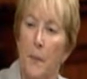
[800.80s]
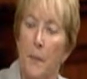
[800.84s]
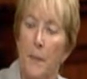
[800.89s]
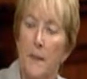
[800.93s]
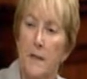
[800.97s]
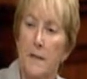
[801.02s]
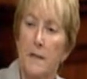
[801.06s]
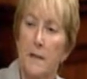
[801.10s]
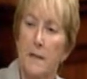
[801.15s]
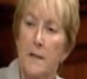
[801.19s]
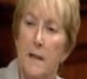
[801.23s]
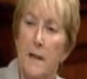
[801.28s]

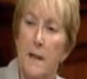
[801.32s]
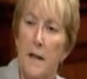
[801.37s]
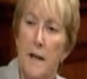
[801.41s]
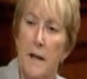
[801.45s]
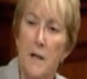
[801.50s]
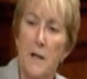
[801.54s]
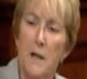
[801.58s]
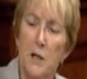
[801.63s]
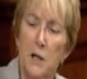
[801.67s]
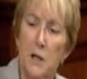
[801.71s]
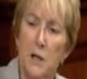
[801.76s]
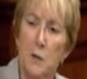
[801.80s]
This
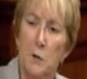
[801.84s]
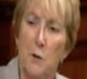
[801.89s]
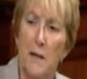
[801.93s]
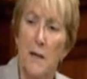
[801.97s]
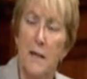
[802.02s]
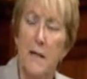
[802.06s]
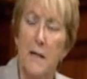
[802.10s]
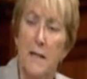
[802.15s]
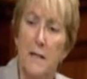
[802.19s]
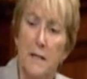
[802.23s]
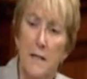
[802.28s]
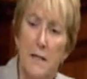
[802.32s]
industry
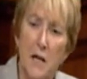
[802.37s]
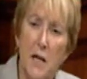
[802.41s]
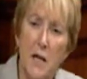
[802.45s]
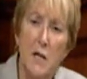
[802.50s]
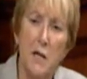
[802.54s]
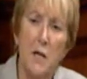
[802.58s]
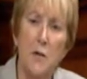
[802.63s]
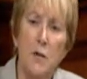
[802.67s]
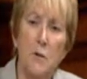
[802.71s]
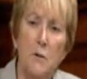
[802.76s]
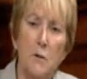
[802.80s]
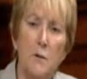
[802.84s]

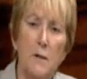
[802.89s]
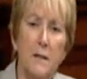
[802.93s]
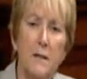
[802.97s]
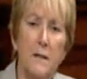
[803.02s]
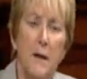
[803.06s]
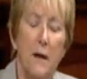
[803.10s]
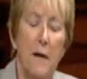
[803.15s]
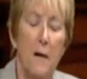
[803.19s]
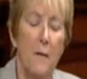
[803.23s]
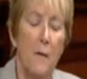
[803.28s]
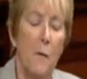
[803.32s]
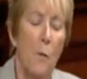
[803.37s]
continues,
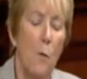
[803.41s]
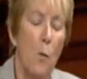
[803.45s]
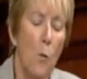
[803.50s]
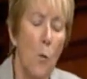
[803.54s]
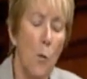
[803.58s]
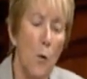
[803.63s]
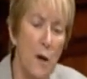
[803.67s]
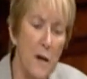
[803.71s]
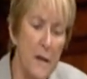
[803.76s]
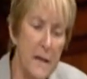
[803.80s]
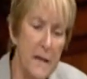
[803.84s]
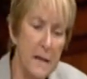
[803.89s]

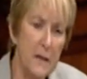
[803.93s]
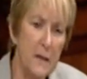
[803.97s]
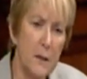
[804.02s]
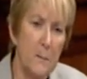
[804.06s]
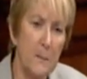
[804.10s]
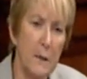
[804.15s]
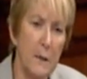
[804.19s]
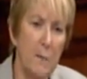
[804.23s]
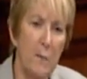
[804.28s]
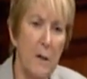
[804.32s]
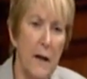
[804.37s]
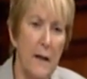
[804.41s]
willing to
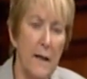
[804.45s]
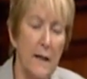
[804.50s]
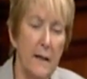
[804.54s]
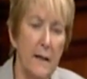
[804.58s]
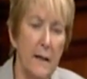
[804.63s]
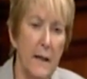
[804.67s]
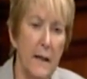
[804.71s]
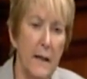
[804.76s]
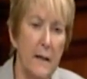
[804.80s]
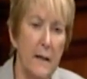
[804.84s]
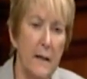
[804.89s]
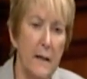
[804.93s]
be
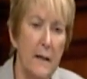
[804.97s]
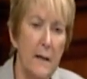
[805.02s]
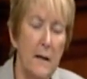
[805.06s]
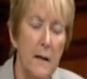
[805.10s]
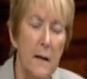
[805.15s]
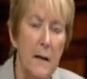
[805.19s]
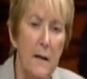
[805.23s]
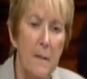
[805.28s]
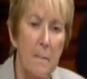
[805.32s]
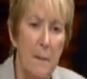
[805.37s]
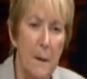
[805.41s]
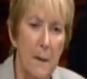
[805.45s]
regulated,
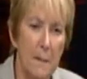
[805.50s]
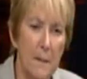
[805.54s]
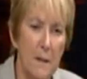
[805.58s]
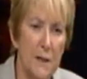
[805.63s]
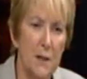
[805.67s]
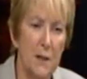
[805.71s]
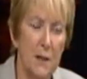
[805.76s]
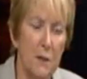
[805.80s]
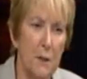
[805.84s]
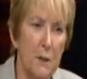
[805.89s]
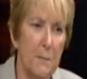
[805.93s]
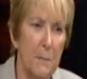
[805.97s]
but
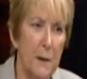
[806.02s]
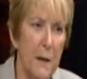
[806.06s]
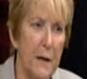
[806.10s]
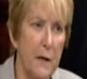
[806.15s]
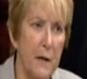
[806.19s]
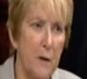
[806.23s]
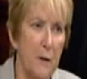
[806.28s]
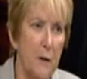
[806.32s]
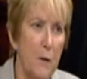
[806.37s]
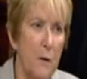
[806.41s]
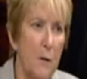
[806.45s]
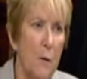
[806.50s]
Mr.
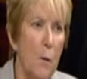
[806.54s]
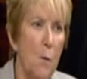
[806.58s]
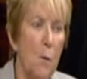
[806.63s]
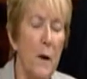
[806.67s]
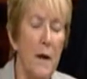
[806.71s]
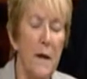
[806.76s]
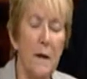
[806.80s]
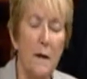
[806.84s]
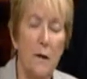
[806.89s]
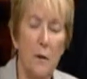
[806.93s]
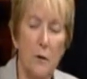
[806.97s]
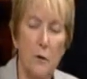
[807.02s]
Speaker,
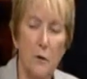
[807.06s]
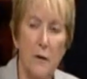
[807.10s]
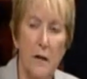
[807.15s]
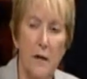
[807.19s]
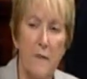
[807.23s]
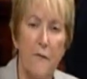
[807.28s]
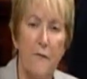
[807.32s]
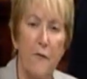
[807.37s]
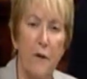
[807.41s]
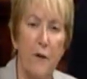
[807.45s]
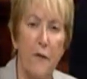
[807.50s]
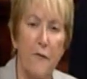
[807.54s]
we are
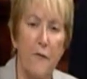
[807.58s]
looking for